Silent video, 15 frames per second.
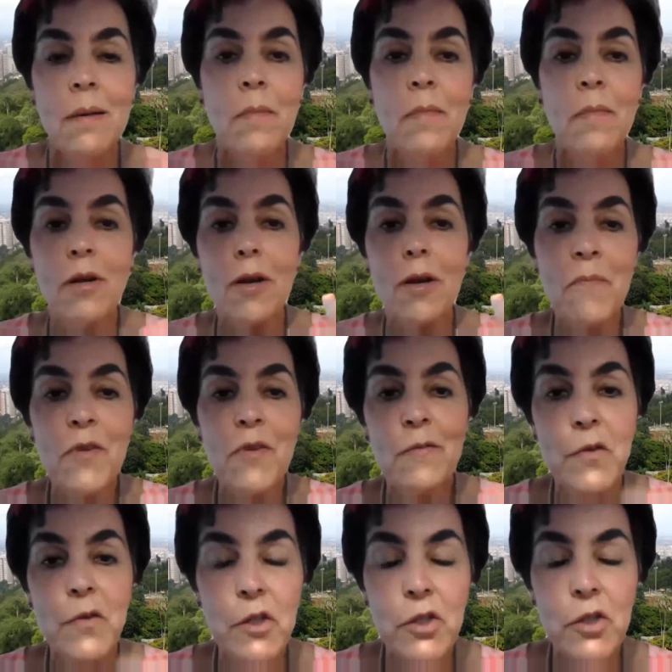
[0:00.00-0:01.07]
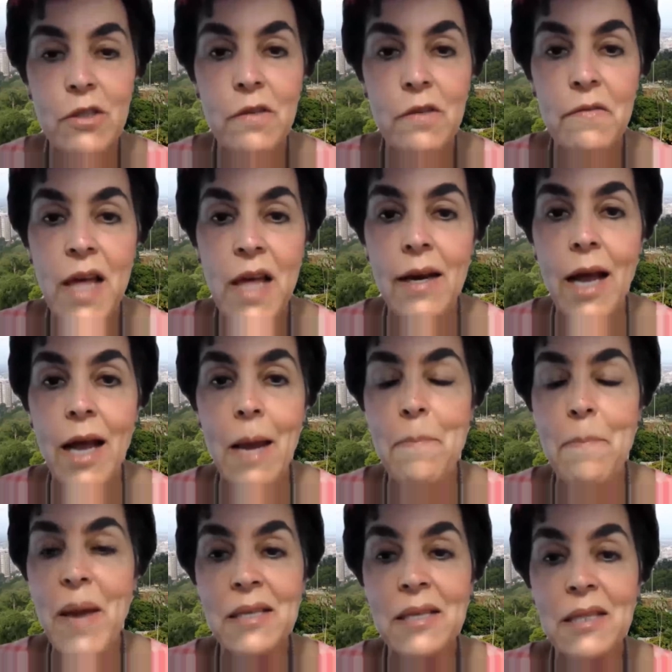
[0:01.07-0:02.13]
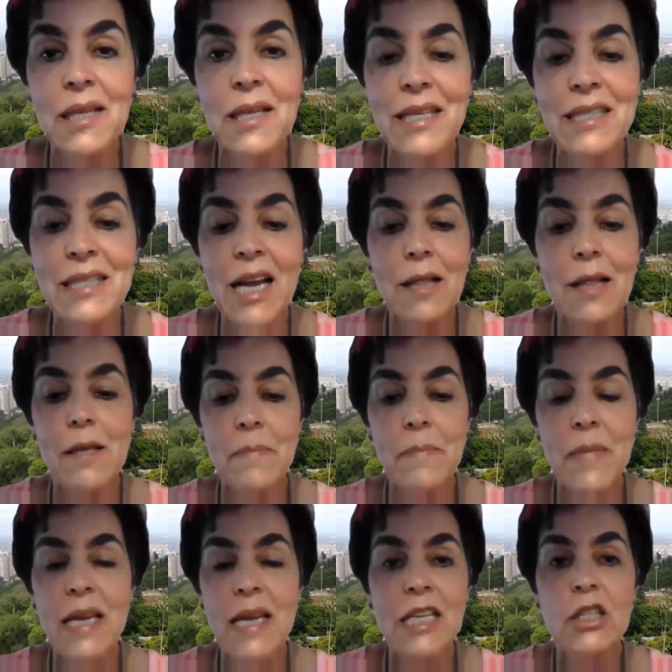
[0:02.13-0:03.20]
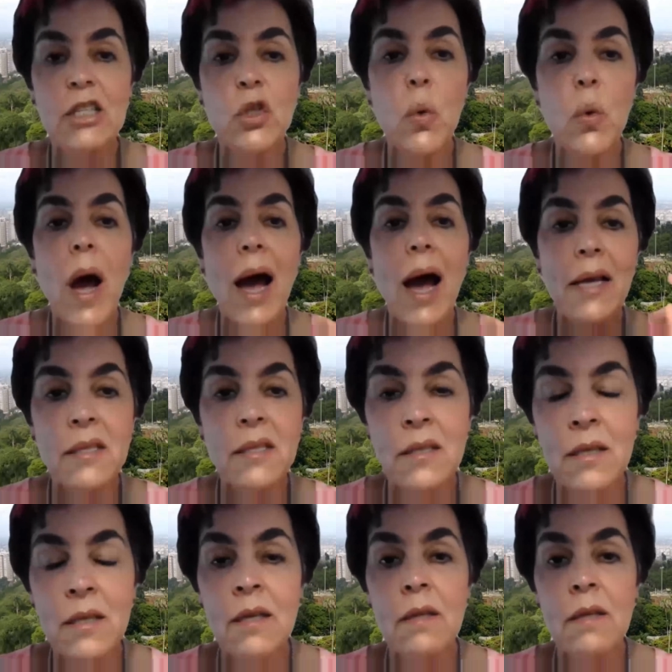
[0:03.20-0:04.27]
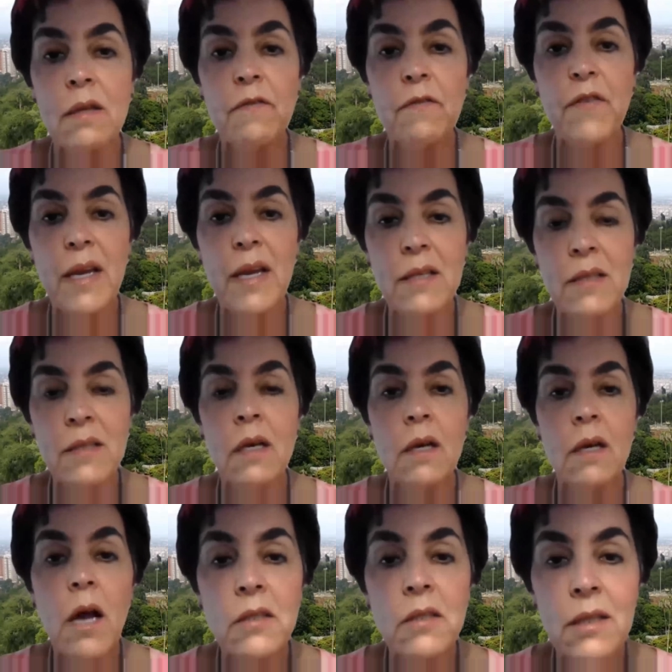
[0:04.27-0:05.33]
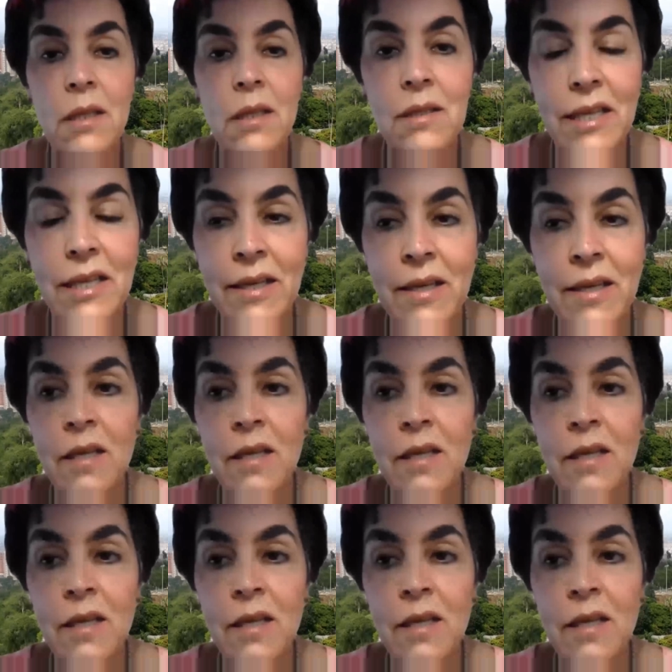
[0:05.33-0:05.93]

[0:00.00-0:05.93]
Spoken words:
Colombian version of that. I basically tell them they need to ice their face constantly.